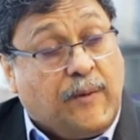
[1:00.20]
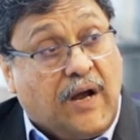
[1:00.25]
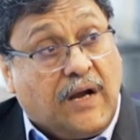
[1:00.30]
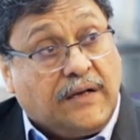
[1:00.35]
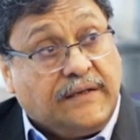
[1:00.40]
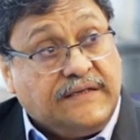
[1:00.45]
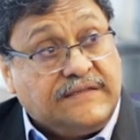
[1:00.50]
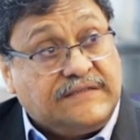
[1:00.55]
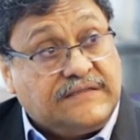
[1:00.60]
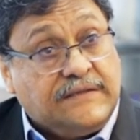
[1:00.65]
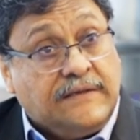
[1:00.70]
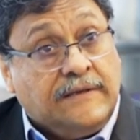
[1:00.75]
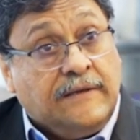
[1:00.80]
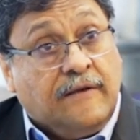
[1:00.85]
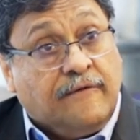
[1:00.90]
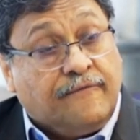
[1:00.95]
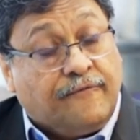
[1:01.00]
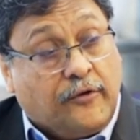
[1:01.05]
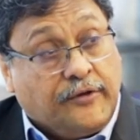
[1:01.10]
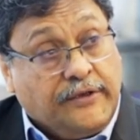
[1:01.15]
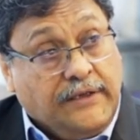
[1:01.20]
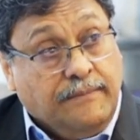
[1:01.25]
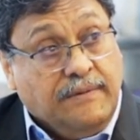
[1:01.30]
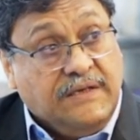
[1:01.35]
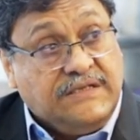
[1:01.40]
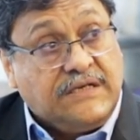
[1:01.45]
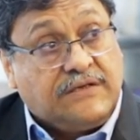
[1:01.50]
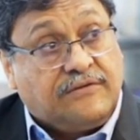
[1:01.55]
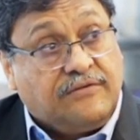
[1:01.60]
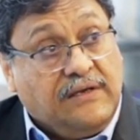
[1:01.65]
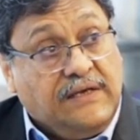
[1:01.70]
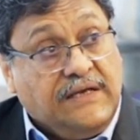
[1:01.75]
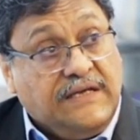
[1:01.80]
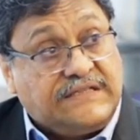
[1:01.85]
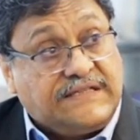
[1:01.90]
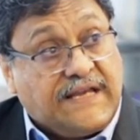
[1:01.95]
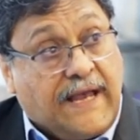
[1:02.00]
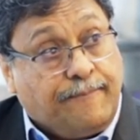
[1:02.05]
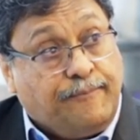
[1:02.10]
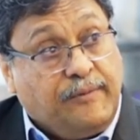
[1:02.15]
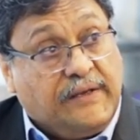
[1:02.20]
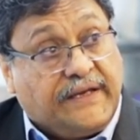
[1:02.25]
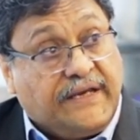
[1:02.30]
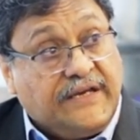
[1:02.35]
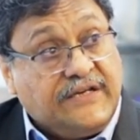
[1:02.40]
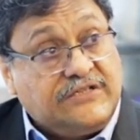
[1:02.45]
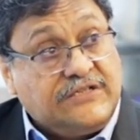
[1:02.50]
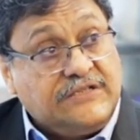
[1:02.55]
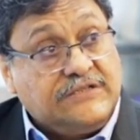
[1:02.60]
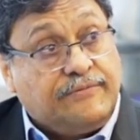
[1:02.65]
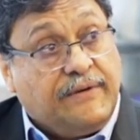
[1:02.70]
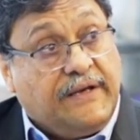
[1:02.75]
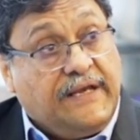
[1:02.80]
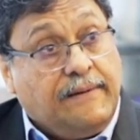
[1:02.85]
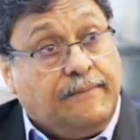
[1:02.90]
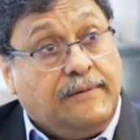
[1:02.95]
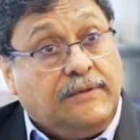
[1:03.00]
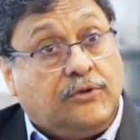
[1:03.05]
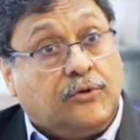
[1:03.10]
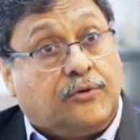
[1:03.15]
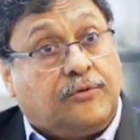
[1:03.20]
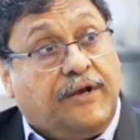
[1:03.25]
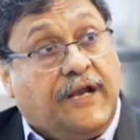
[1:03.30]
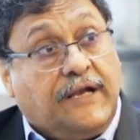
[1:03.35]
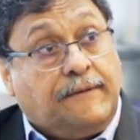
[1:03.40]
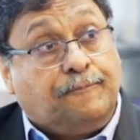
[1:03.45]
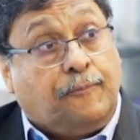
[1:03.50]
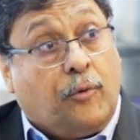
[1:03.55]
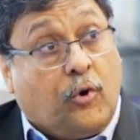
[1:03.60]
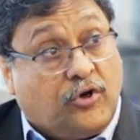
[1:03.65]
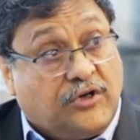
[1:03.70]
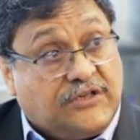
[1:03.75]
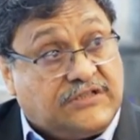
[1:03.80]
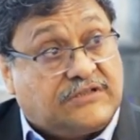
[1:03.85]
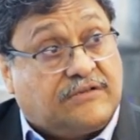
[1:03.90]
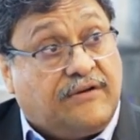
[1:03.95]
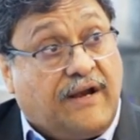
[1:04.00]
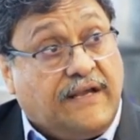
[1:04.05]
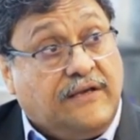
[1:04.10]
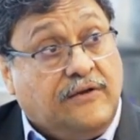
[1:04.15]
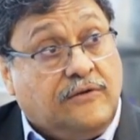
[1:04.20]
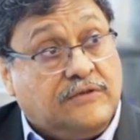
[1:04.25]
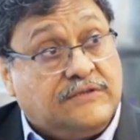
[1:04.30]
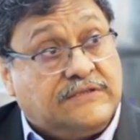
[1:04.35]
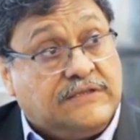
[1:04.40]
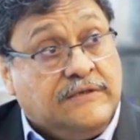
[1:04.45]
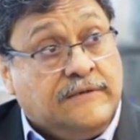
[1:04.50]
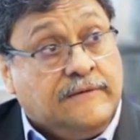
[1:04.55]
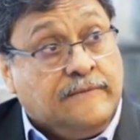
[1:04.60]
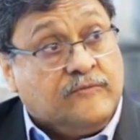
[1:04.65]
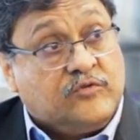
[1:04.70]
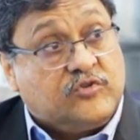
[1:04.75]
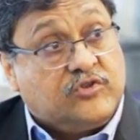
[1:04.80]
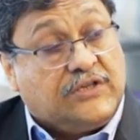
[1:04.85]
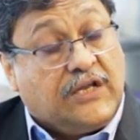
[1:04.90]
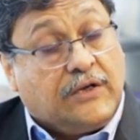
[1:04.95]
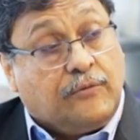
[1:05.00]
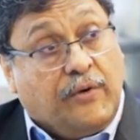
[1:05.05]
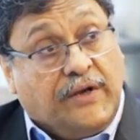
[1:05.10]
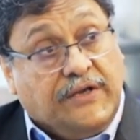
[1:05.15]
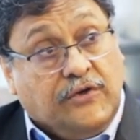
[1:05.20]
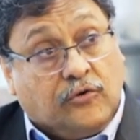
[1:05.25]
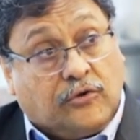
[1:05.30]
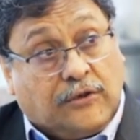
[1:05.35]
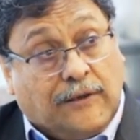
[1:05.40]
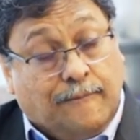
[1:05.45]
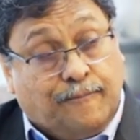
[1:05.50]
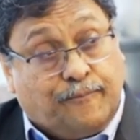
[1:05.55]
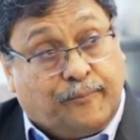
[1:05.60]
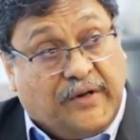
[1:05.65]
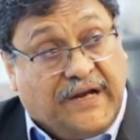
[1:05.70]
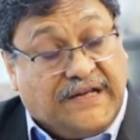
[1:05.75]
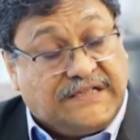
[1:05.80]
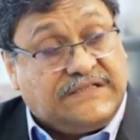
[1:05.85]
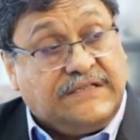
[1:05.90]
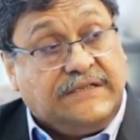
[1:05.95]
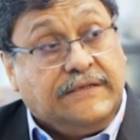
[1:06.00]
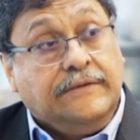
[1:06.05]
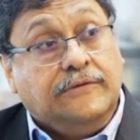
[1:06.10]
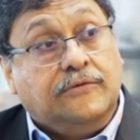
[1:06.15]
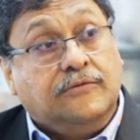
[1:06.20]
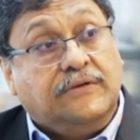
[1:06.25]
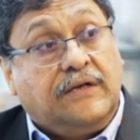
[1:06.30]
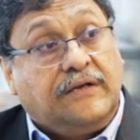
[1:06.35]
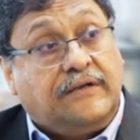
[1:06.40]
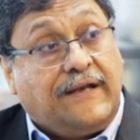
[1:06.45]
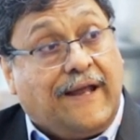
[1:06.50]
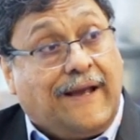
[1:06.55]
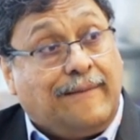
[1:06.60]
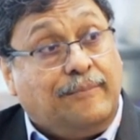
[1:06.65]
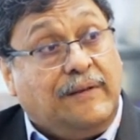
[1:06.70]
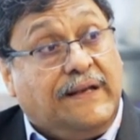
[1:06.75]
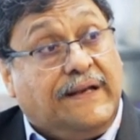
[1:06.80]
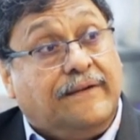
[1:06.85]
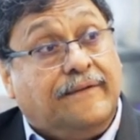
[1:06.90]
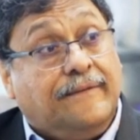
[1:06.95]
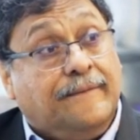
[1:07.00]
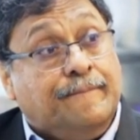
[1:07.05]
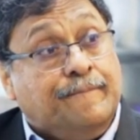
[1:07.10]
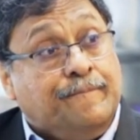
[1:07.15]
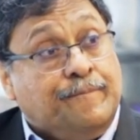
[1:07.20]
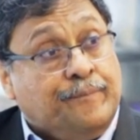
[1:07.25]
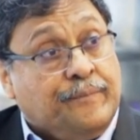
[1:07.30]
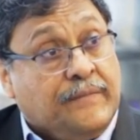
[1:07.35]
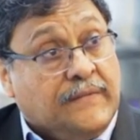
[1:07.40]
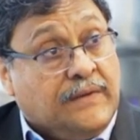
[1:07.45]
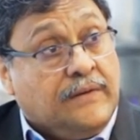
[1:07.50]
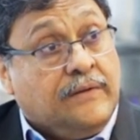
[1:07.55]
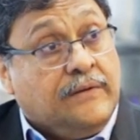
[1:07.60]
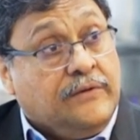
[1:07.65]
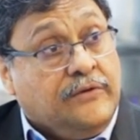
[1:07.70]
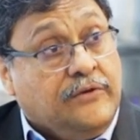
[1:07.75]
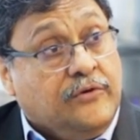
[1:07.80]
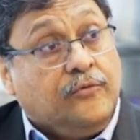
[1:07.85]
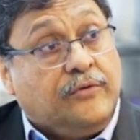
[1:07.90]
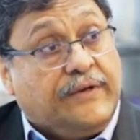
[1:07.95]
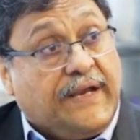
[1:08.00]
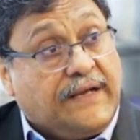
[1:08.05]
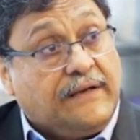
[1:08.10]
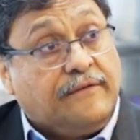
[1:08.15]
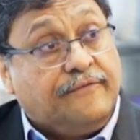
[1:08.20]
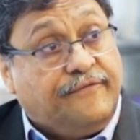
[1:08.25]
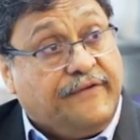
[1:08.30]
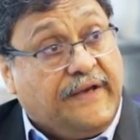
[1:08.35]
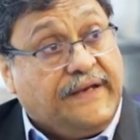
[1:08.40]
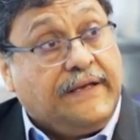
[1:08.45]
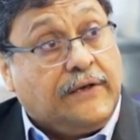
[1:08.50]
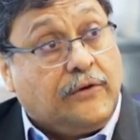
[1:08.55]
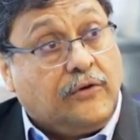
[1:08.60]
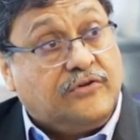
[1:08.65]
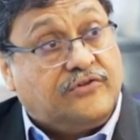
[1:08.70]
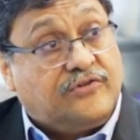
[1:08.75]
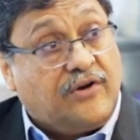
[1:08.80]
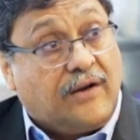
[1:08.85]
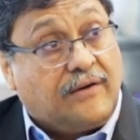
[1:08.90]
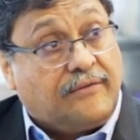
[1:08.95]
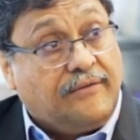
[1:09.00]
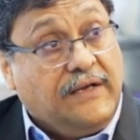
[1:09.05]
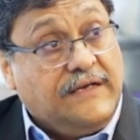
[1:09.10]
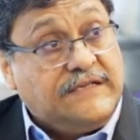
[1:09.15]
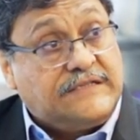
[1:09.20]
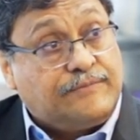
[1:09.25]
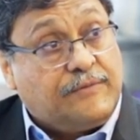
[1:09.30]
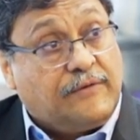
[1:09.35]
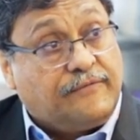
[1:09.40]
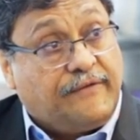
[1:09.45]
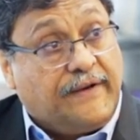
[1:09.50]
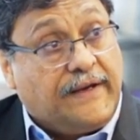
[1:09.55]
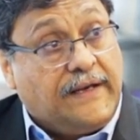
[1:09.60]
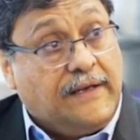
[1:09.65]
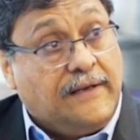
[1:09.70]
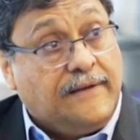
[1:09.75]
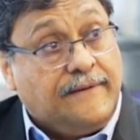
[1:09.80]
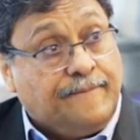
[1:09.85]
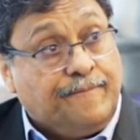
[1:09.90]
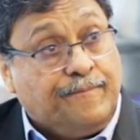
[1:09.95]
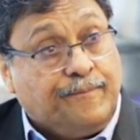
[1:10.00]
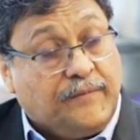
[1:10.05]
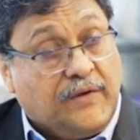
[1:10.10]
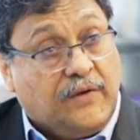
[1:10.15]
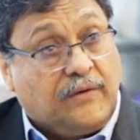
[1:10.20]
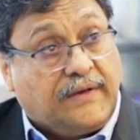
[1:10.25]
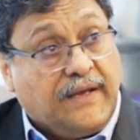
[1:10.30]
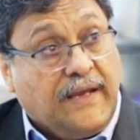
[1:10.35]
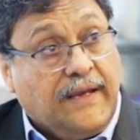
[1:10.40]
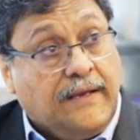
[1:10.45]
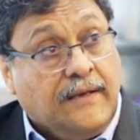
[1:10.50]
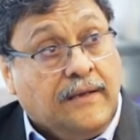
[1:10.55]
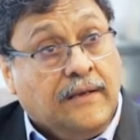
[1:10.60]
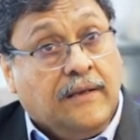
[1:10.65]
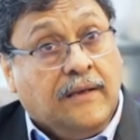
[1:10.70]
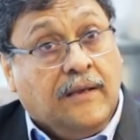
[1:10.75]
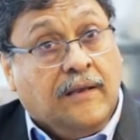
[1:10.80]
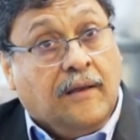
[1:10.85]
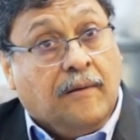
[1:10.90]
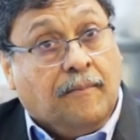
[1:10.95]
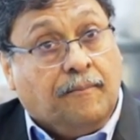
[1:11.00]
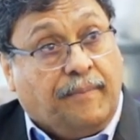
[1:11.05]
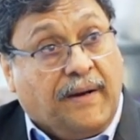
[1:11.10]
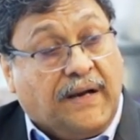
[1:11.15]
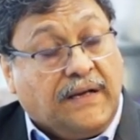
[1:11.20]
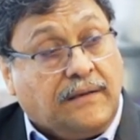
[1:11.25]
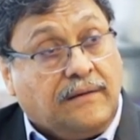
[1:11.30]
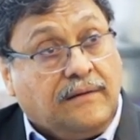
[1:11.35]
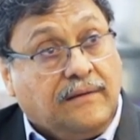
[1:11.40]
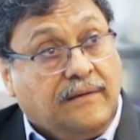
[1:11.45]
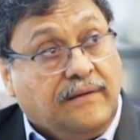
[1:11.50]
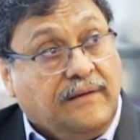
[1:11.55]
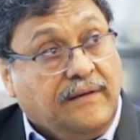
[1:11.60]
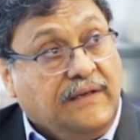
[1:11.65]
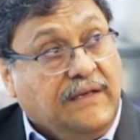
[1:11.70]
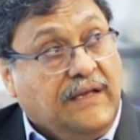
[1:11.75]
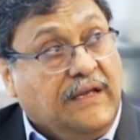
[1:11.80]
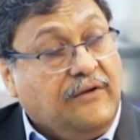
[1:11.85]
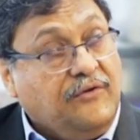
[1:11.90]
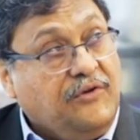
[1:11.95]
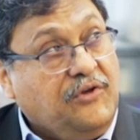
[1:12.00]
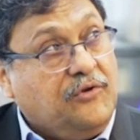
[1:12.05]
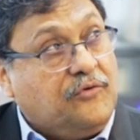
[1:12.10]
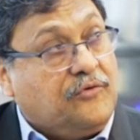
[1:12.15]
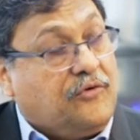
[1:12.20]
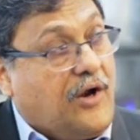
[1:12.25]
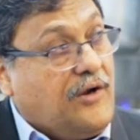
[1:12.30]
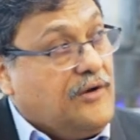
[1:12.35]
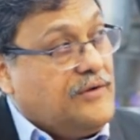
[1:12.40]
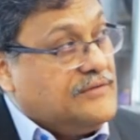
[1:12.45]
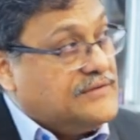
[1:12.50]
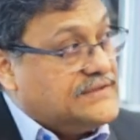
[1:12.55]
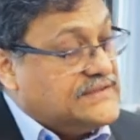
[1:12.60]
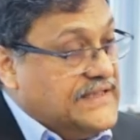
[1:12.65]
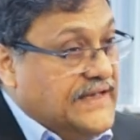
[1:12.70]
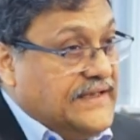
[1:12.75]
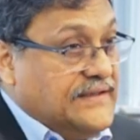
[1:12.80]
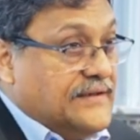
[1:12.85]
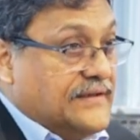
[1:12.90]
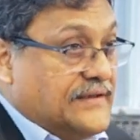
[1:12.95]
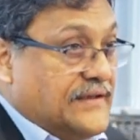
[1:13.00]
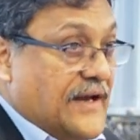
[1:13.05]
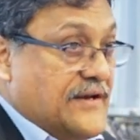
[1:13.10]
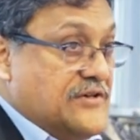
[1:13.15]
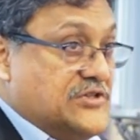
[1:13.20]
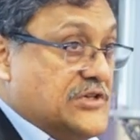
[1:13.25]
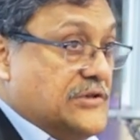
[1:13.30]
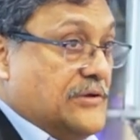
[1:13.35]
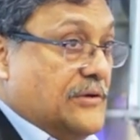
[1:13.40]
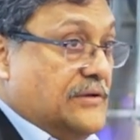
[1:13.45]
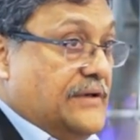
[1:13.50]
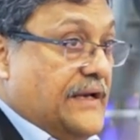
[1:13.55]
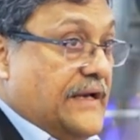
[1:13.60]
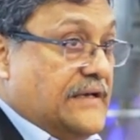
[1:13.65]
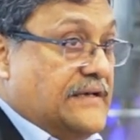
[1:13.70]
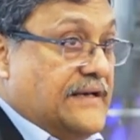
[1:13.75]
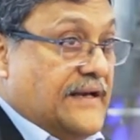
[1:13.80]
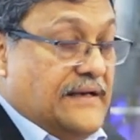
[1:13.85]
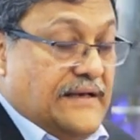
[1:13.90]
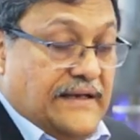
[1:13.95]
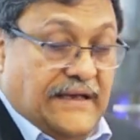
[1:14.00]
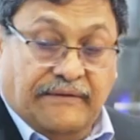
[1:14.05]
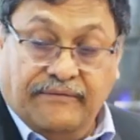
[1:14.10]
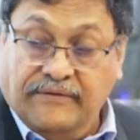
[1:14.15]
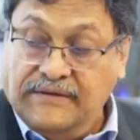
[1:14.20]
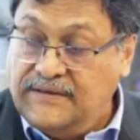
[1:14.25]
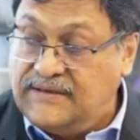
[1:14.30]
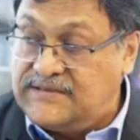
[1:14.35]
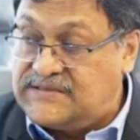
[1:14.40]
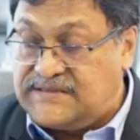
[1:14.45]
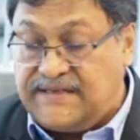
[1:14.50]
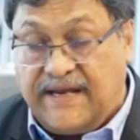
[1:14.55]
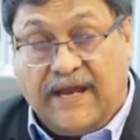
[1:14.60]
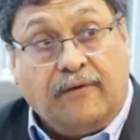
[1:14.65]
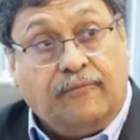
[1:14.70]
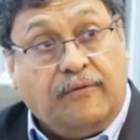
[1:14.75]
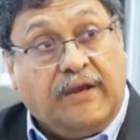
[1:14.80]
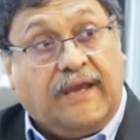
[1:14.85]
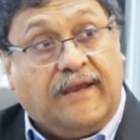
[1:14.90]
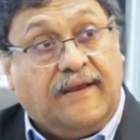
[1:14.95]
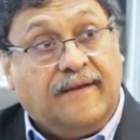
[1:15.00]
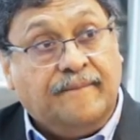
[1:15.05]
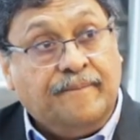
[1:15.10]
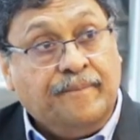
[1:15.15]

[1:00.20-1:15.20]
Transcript: part is, for immediate release applications, we're able to create porous granule so that when you compress it into the tablet, you get a very good drug release profile. Okay? But you got to see the attention to detail, even the stairway.